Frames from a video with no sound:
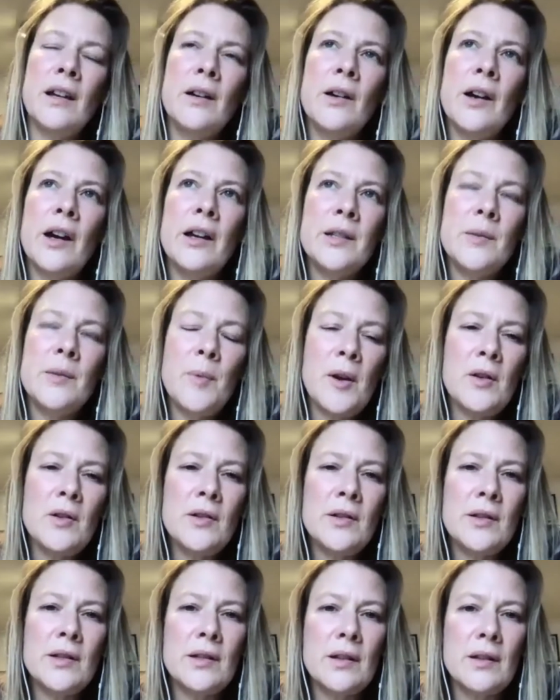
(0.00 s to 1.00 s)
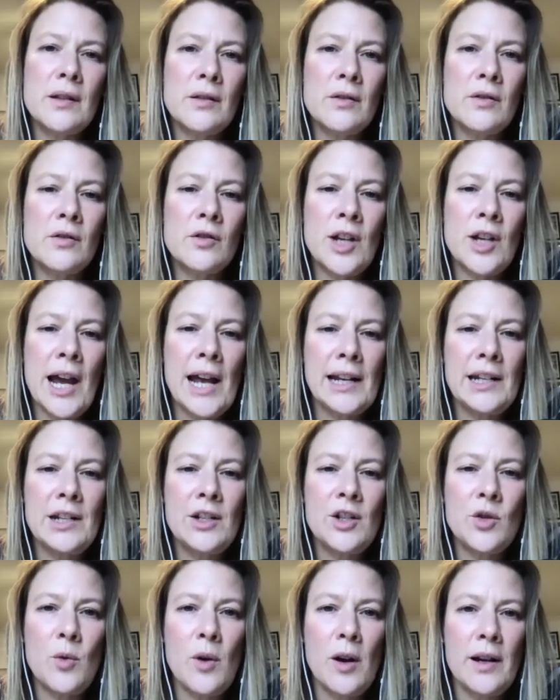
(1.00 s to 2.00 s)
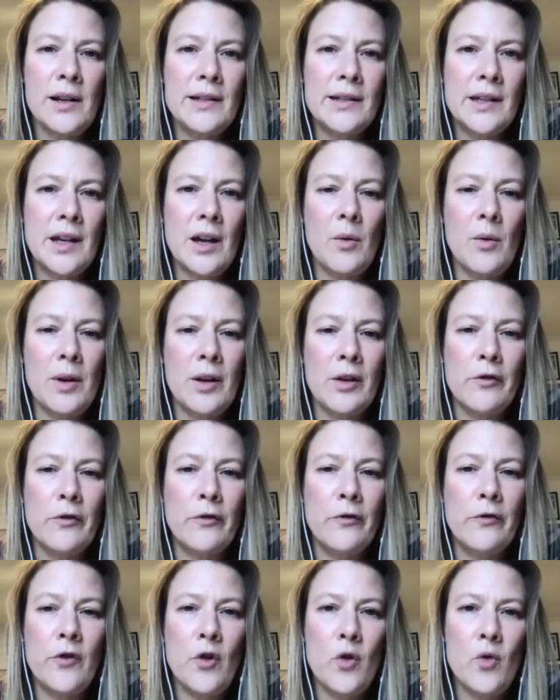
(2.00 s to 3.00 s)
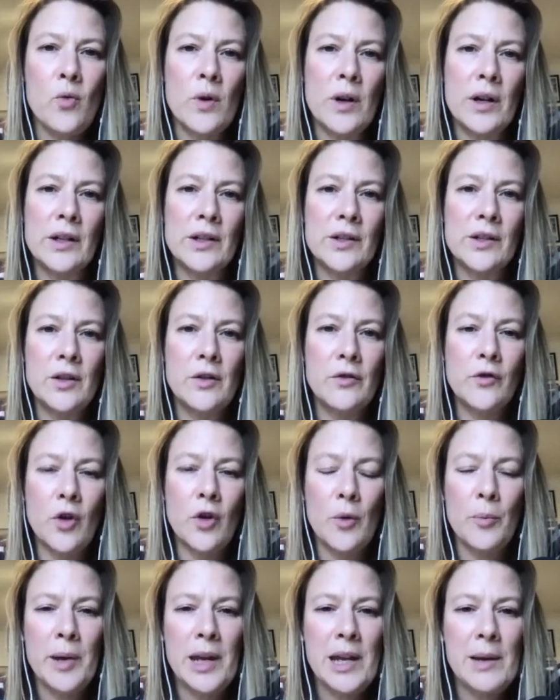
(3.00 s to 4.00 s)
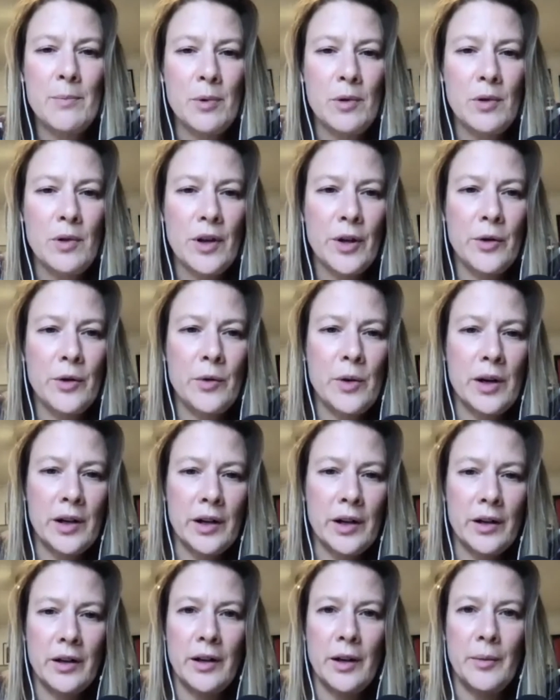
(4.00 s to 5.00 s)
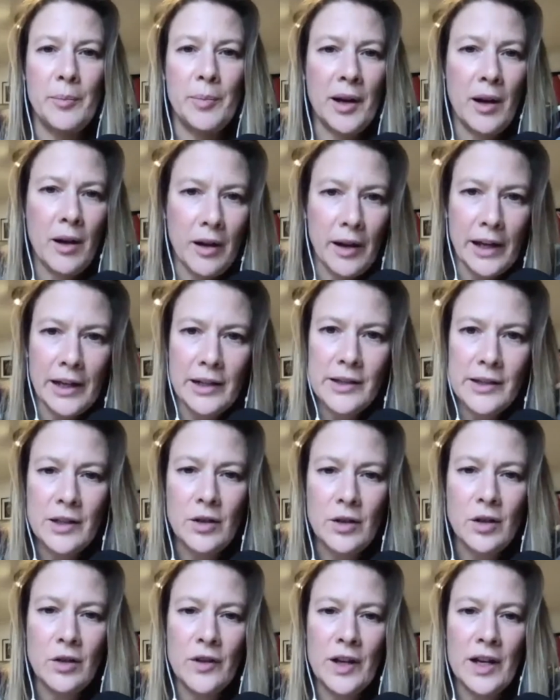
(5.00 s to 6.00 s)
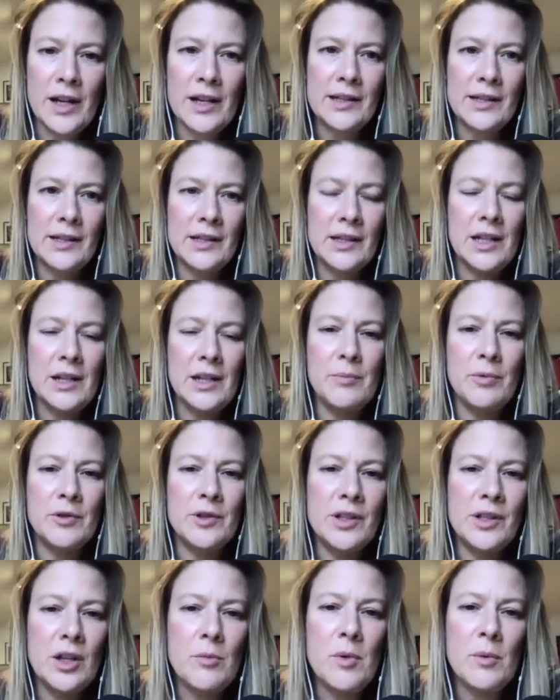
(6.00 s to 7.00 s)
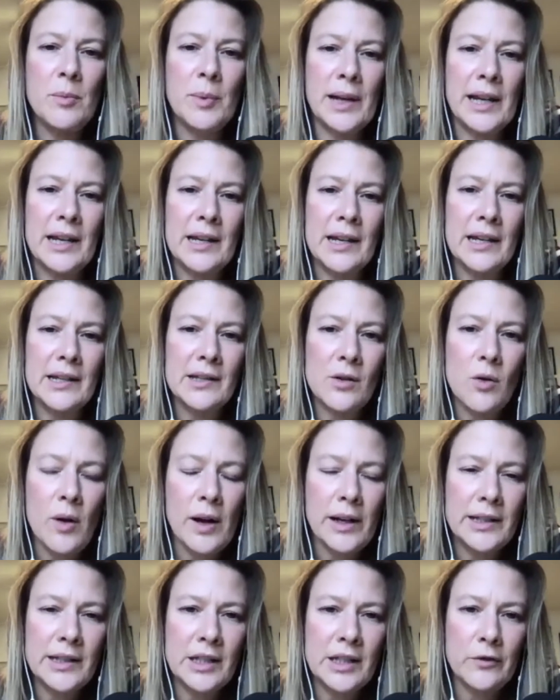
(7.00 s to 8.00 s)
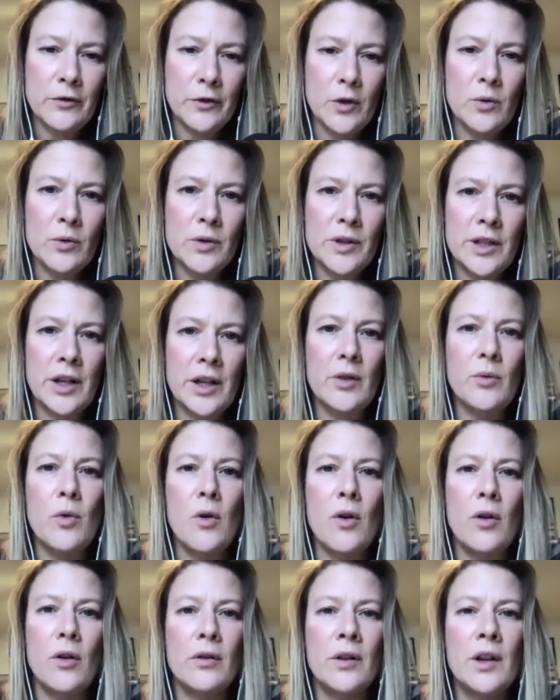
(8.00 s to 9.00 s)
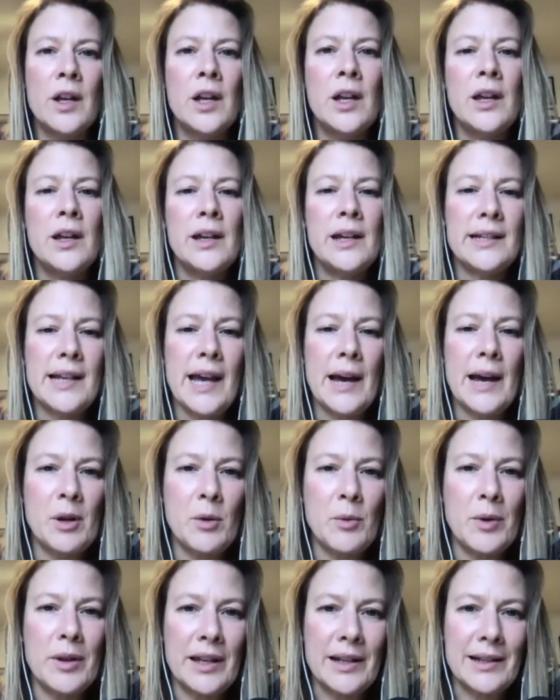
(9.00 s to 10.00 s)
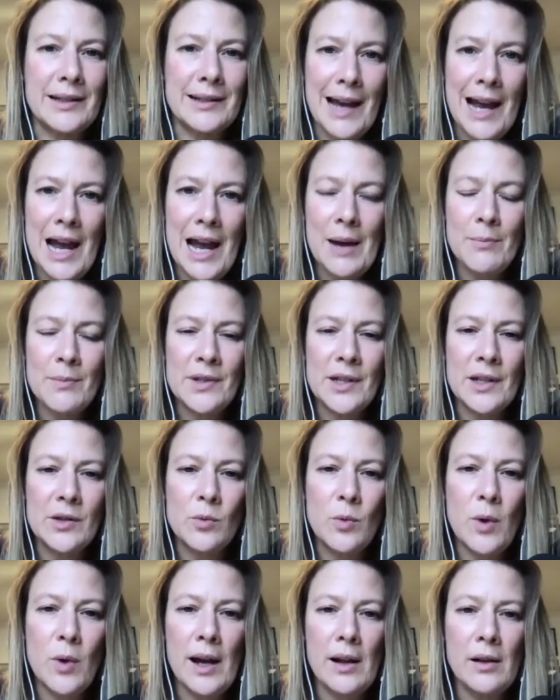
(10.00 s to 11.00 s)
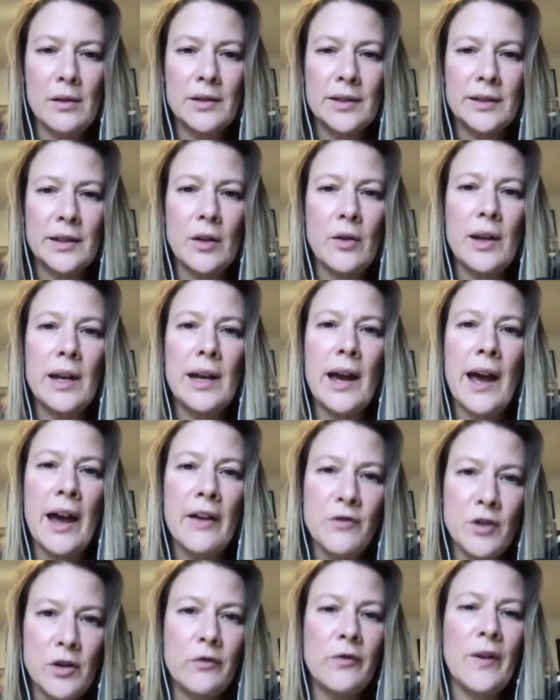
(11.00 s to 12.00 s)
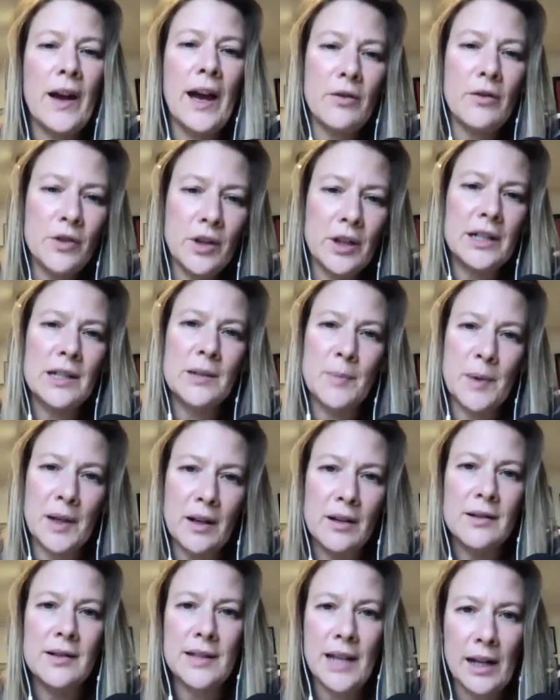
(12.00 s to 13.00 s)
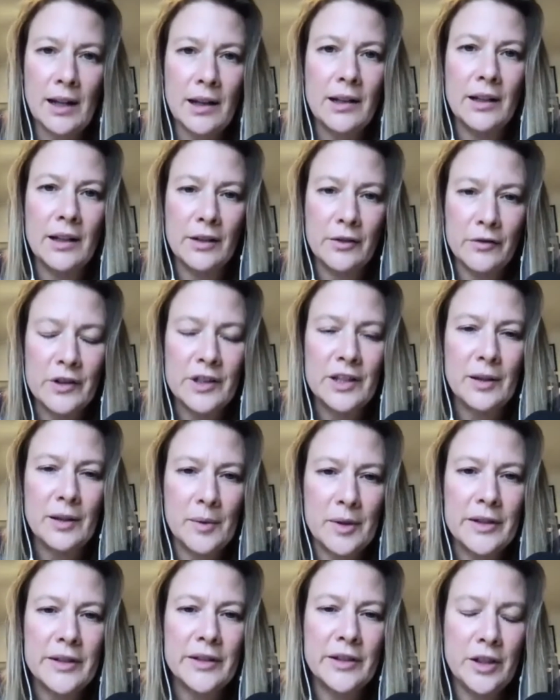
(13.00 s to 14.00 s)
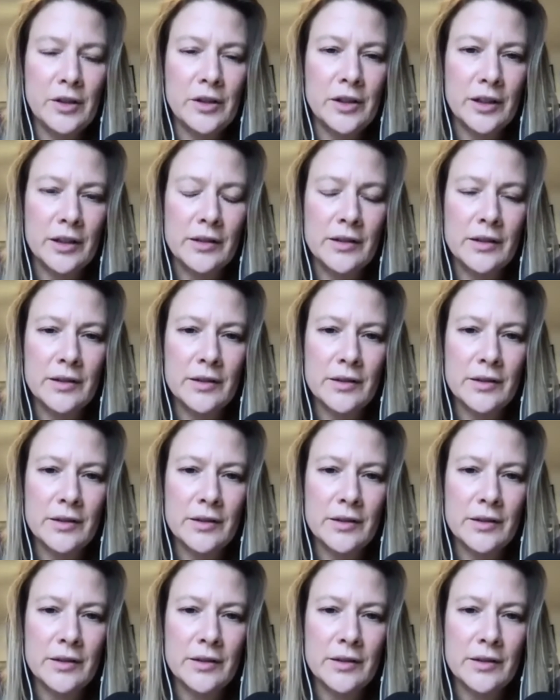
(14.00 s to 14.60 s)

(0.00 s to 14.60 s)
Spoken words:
suppose challenge-wise going forward, you've got people who are applying to university. Presumably, it's quite difficult to know what is happening with exams as well. So have you found that it's been unsettling for some of the students?